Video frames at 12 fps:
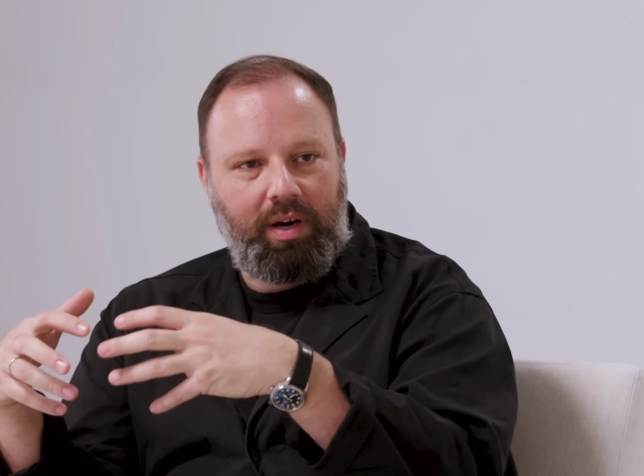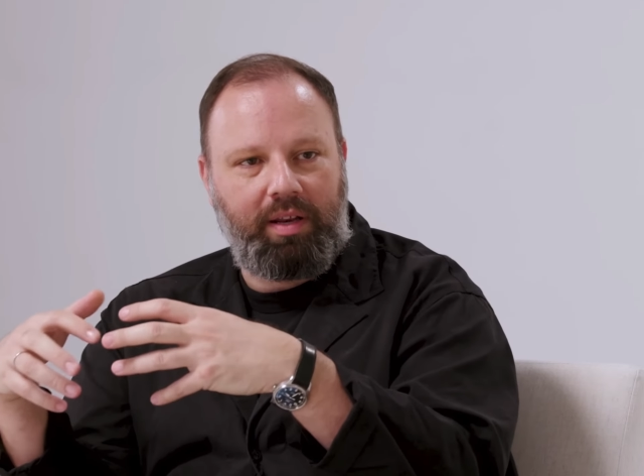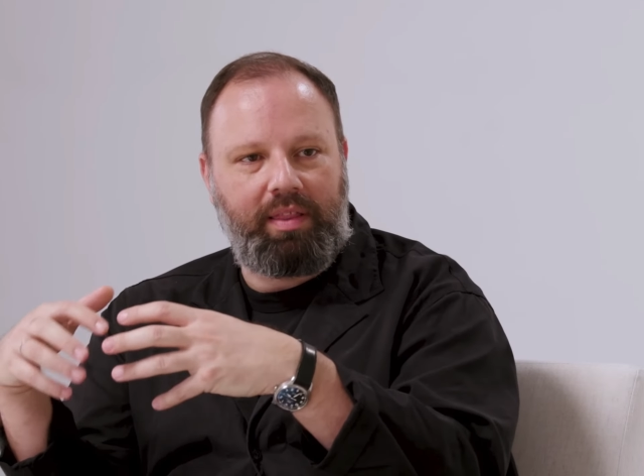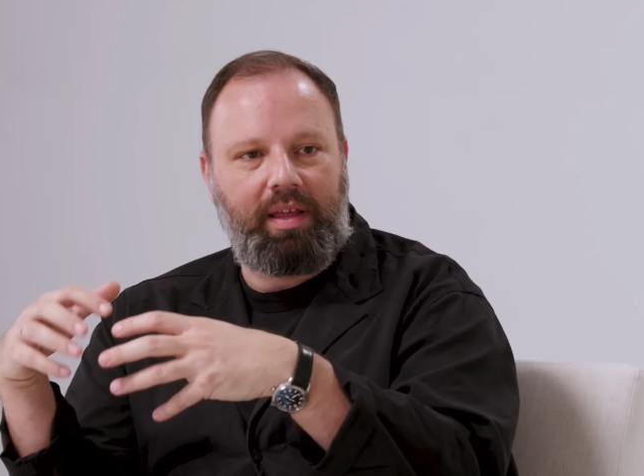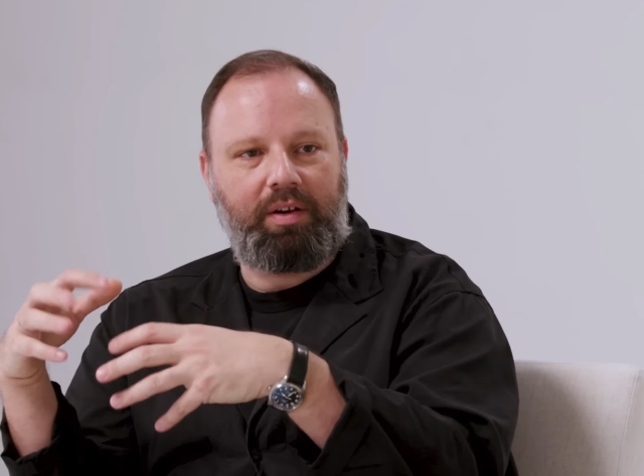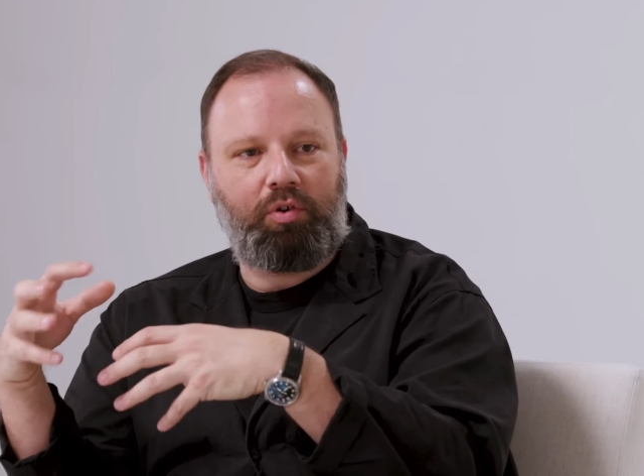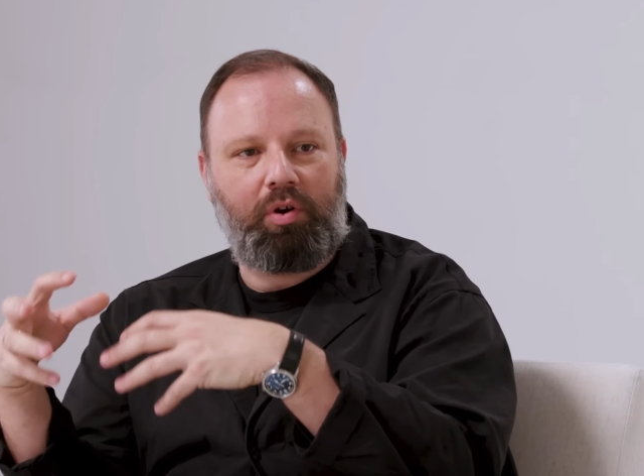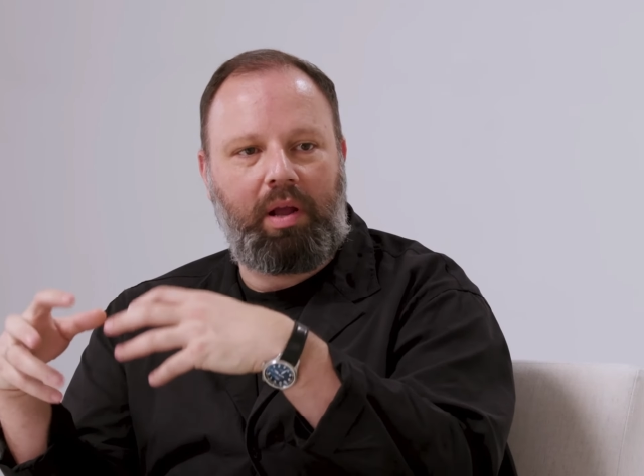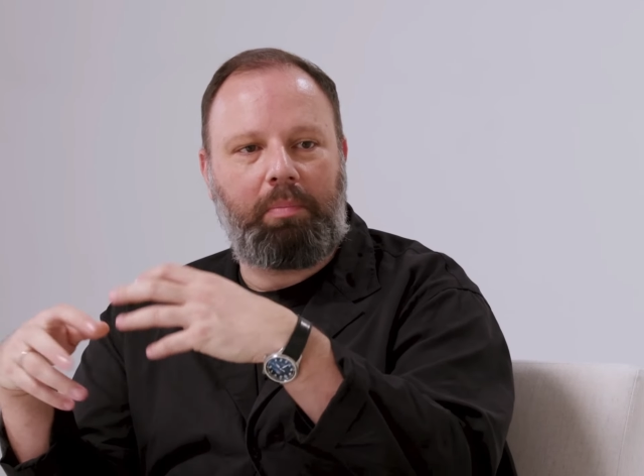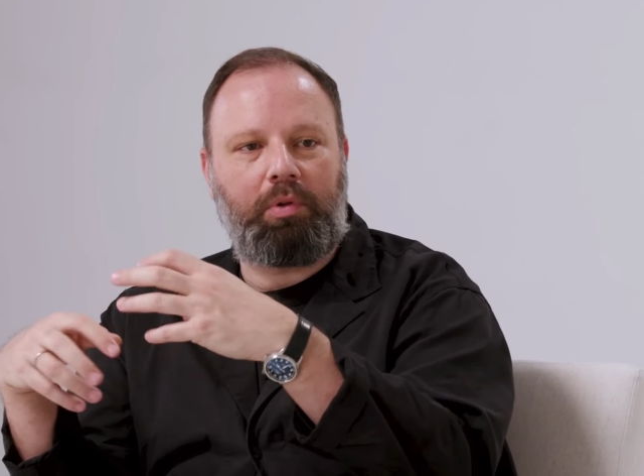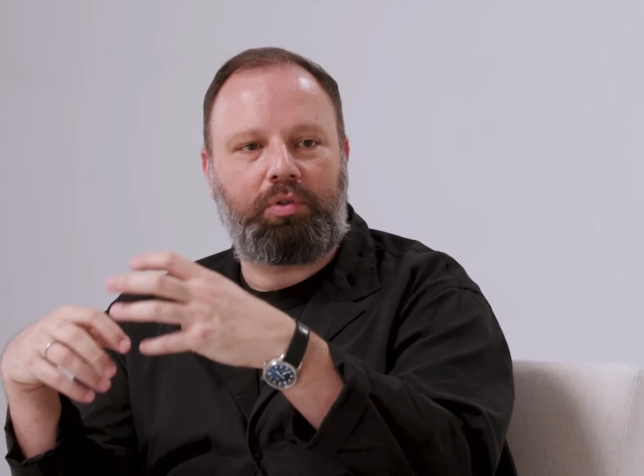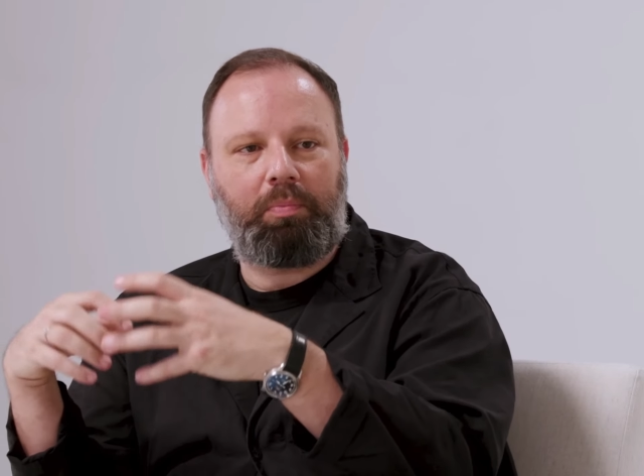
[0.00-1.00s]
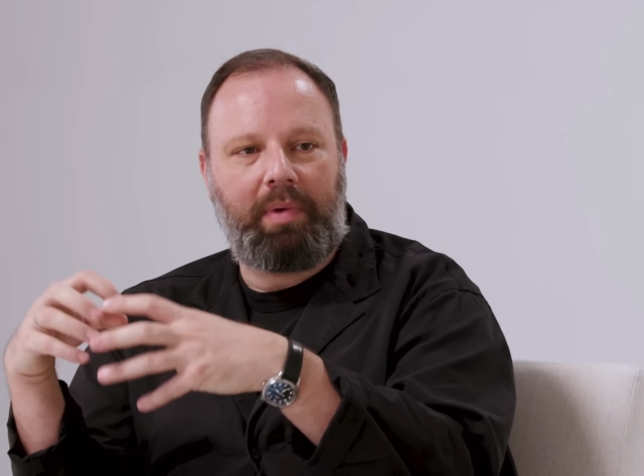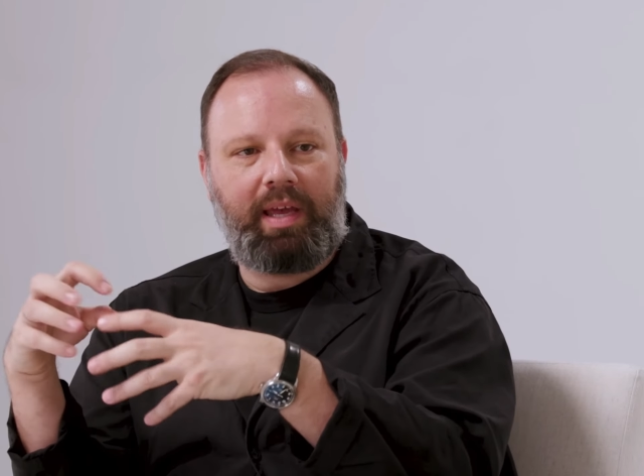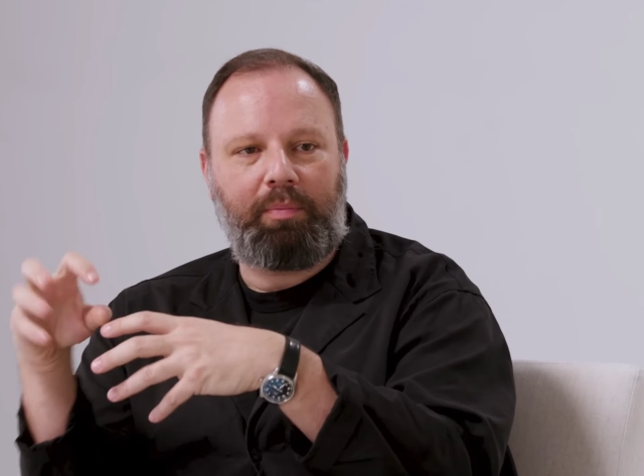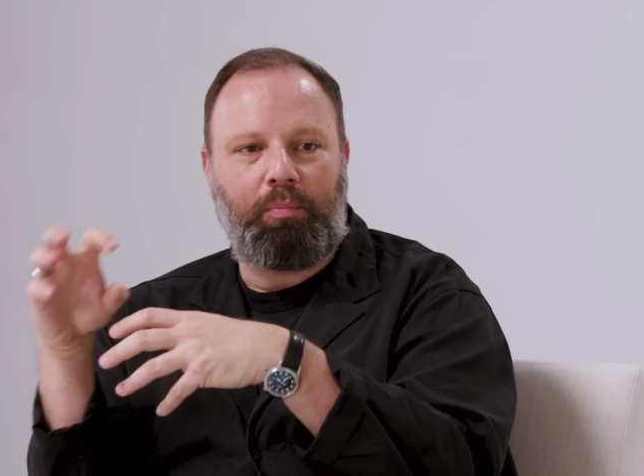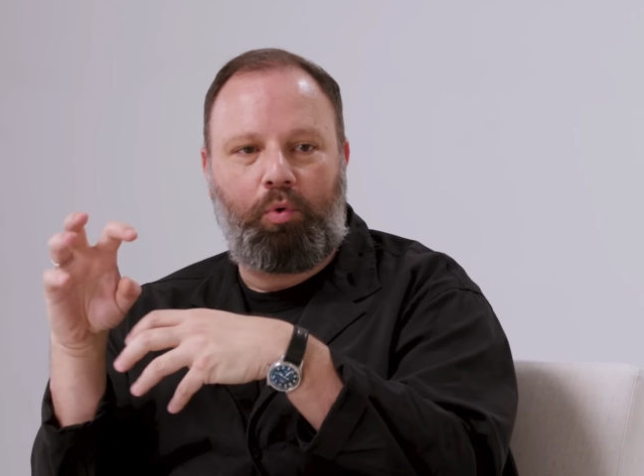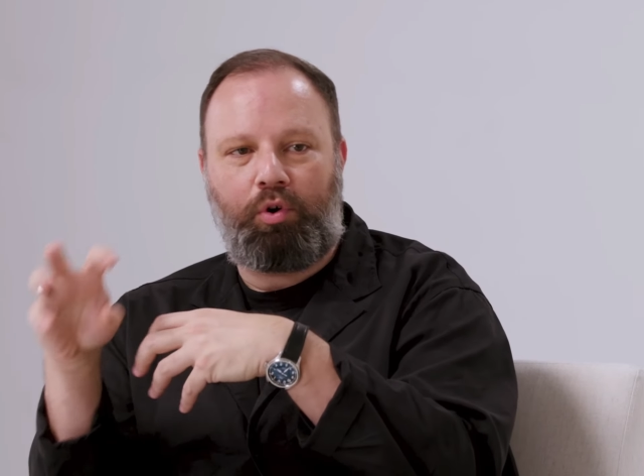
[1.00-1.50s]
and then you're able to
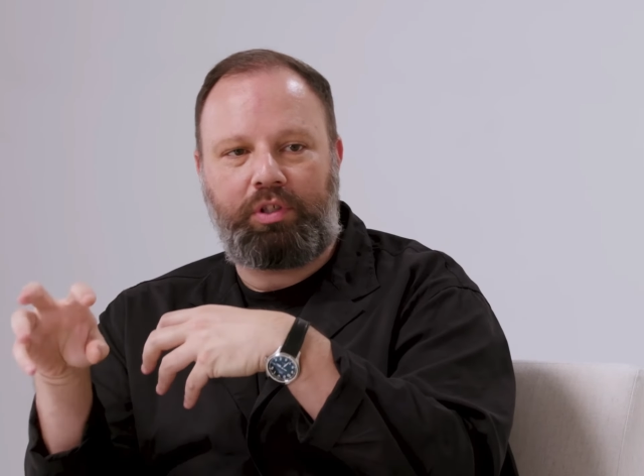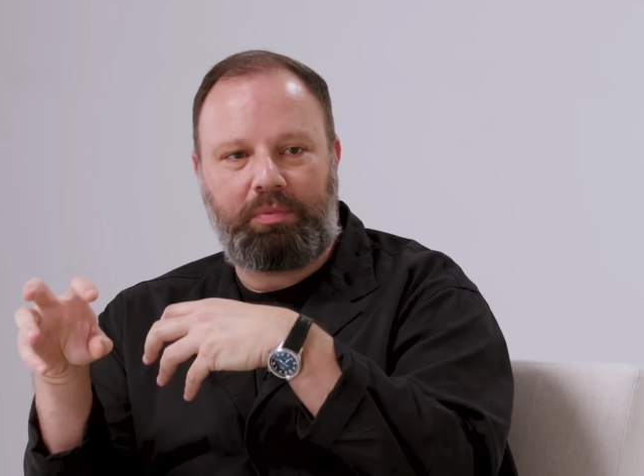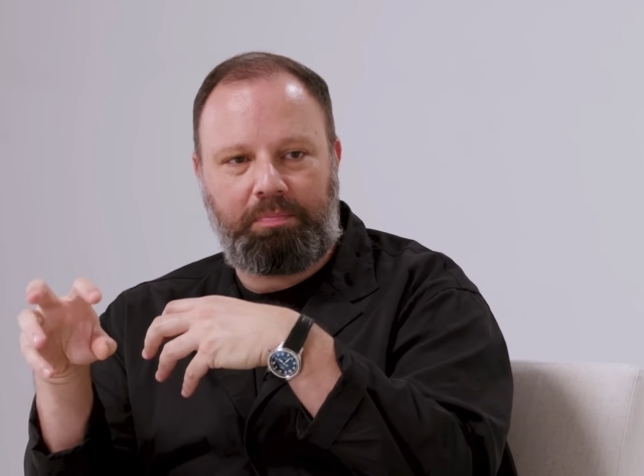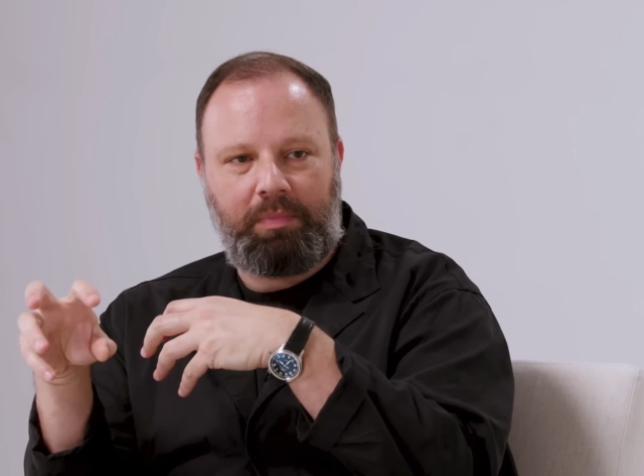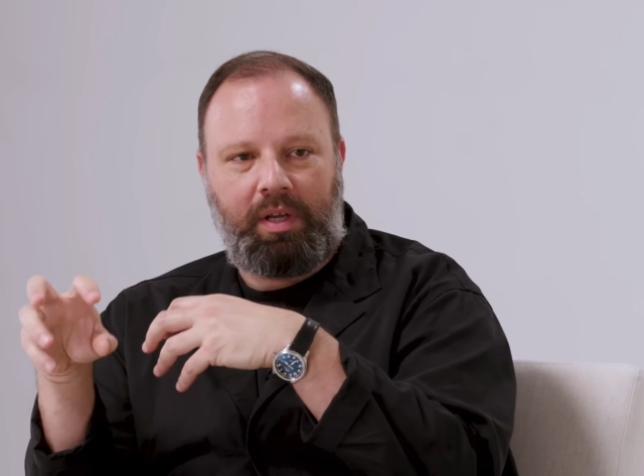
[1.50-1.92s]
make more